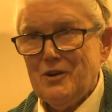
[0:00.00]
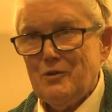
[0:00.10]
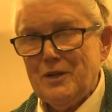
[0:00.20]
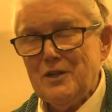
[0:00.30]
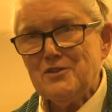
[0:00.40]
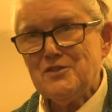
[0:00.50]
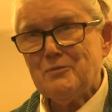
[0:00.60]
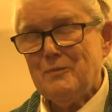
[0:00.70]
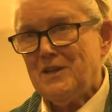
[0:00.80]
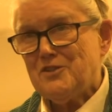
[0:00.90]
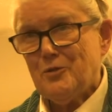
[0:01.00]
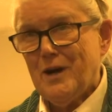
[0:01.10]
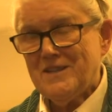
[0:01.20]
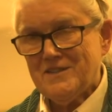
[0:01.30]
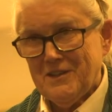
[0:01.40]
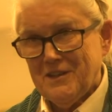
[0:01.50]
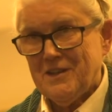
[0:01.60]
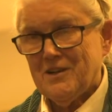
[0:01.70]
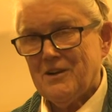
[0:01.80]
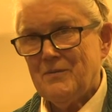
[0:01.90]
We used to meet twice a
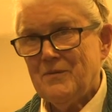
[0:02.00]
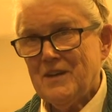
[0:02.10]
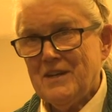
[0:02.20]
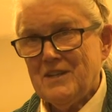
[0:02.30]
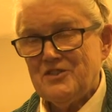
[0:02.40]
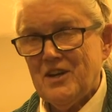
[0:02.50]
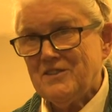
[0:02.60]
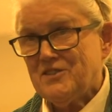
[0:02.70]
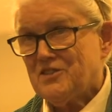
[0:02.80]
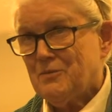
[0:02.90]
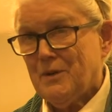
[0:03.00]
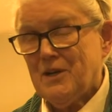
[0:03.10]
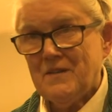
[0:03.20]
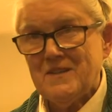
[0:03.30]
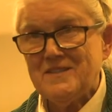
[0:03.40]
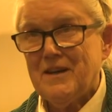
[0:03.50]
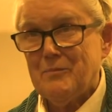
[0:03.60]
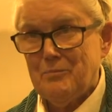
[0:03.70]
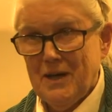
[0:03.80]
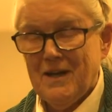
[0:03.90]
year just to be on the
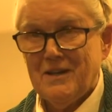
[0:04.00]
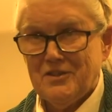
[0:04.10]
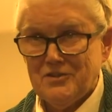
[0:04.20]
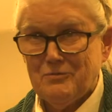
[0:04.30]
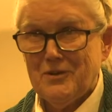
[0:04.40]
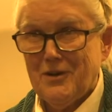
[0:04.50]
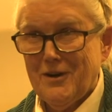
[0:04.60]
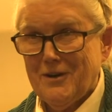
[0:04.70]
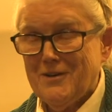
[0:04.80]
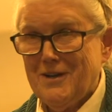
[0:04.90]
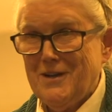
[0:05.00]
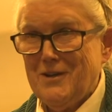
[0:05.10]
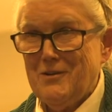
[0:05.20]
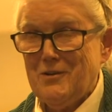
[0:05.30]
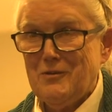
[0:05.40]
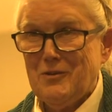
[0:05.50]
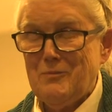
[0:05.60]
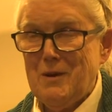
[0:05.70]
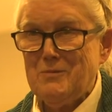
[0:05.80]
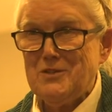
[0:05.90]
same page with the
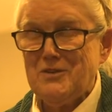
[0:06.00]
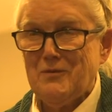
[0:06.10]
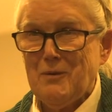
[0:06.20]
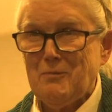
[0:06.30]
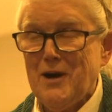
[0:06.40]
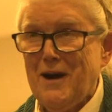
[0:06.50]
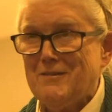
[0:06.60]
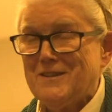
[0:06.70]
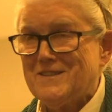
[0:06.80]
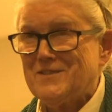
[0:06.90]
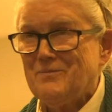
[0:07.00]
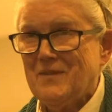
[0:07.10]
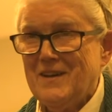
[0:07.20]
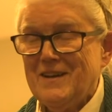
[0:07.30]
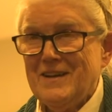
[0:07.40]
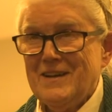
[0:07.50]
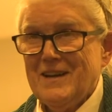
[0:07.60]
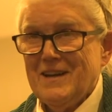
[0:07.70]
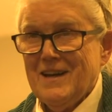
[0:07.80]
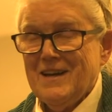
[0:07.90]
members of our province.
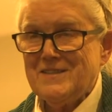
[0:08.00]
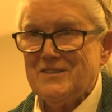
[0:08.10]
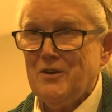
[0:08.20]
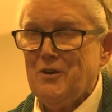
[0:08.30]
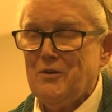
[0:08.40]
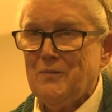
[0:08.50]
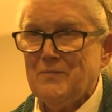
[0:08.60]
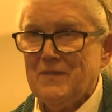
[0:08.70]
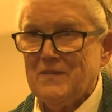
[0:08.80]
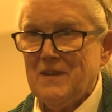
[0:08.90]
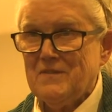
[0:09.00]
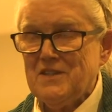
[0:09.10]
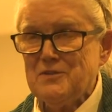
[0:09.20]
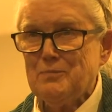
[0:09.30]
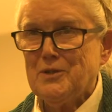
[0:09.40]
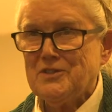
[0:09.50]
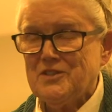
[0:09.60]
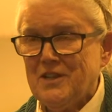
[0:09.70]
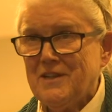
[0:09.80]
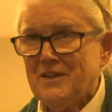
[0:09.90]
And so this
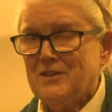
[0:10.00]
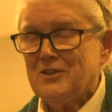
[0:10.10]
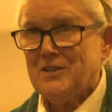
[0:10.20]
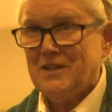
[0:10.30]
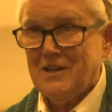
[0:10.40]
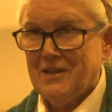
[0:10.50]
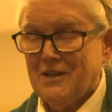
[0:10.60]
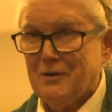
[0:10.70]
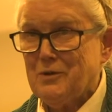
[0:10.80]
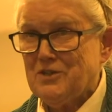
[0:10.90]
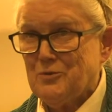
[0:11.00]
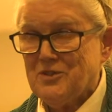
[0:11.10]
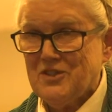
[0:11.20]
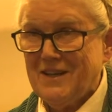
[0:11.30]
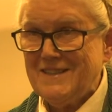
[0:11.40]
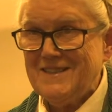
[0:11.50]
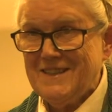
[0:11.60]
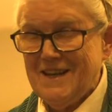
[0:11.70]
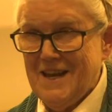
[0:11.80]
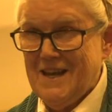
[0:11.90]
particular year, which was
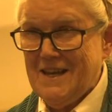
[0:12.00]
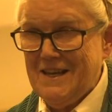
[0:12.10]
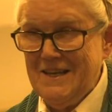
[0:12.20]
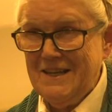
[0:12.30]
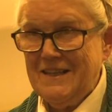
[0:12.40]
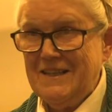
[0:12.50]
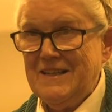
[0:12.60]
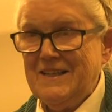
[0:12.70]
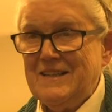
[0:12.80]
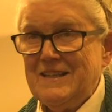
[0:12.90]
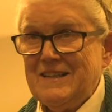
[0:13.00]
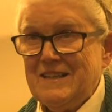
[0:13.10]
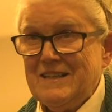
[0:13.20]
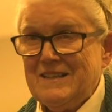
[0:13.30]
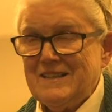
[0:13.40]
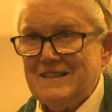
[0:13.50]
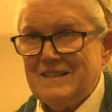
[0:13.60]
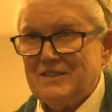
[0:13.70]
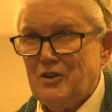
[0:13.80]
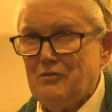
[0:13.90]
1980,
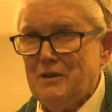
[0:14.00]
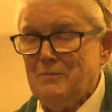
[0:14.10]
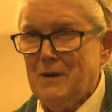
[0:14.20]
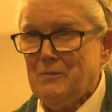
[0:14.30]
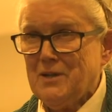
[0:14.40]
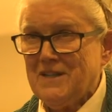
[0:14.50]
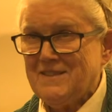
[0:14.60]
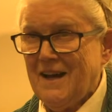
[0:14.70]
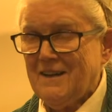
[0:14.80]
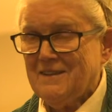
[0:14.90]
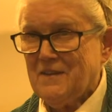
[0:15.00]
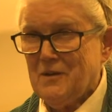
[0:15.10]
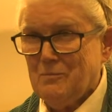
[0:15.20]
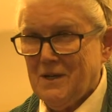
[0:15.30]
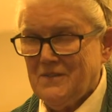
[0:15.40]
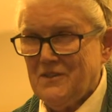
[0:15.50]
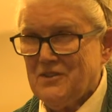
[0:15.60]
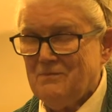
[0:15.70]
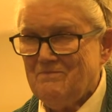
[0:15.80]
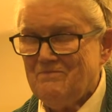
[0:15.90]
don't remember exactly the month,